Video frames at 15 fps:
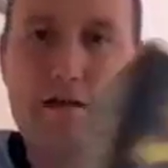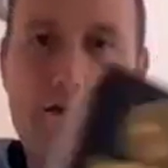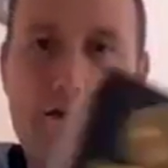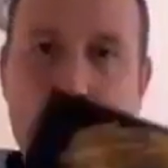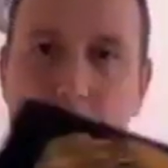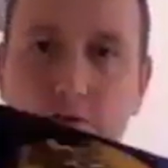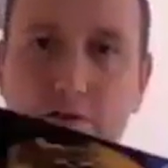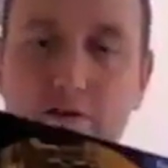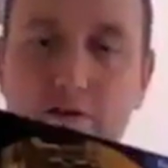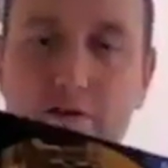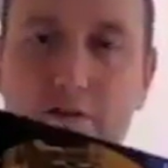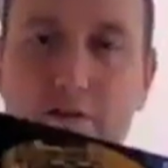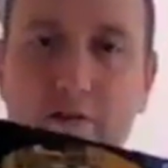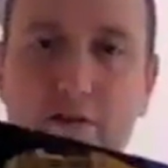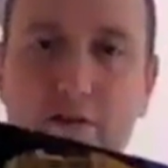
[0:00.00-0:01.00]
that much
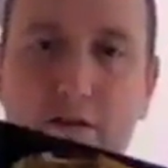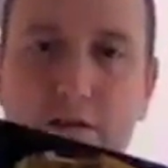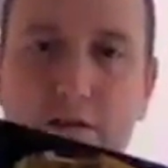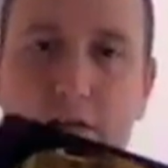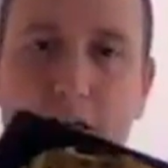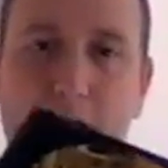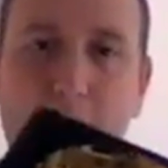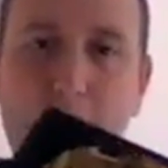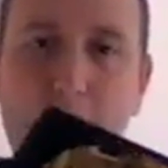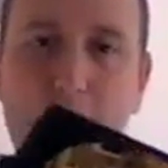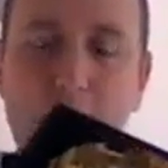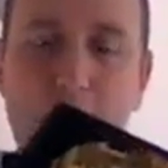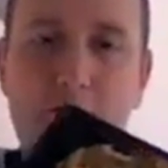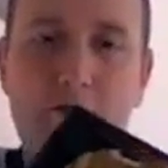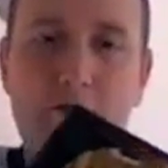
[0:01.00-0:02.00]
in Apple
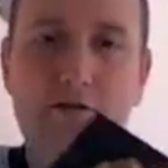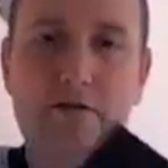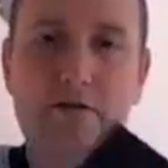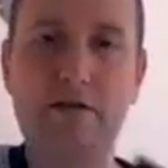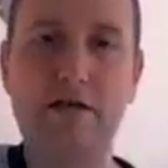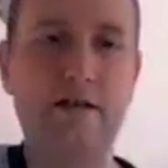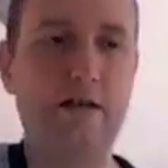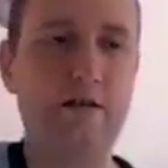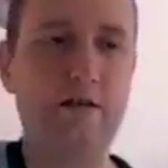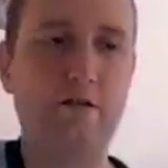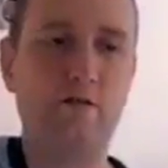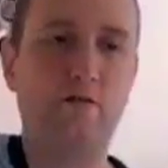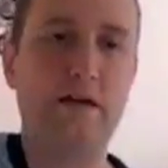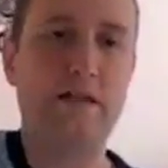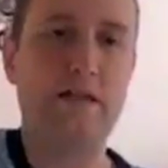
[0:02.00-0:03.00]
products and
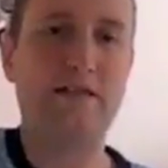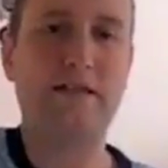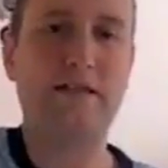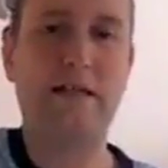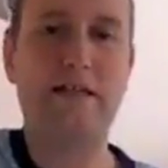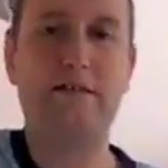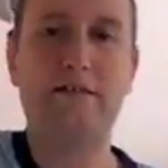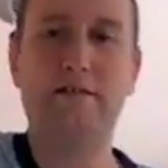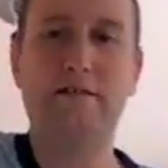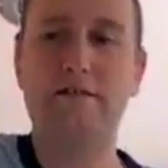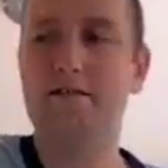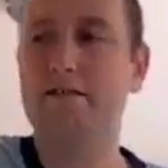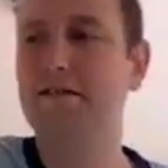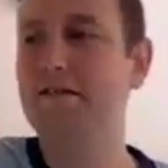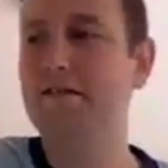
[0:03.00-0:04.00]
OS X.
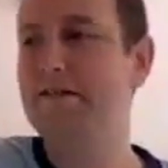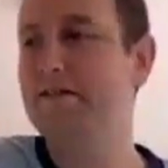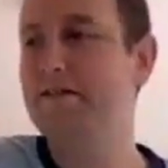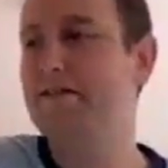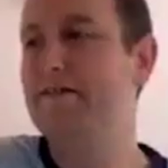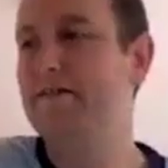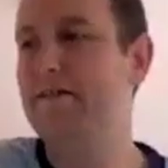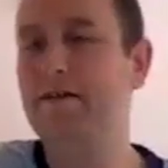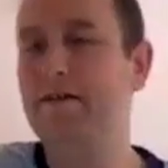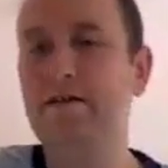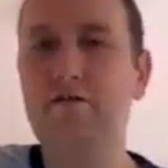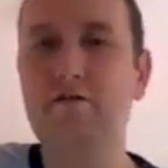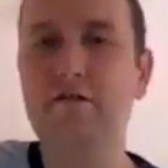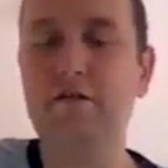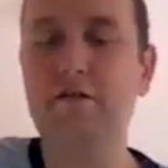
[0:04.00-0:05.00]
Thank
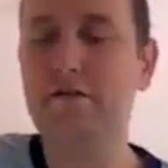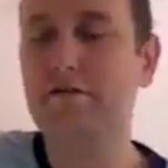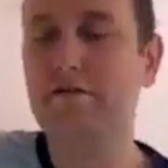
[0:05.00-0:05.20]
God.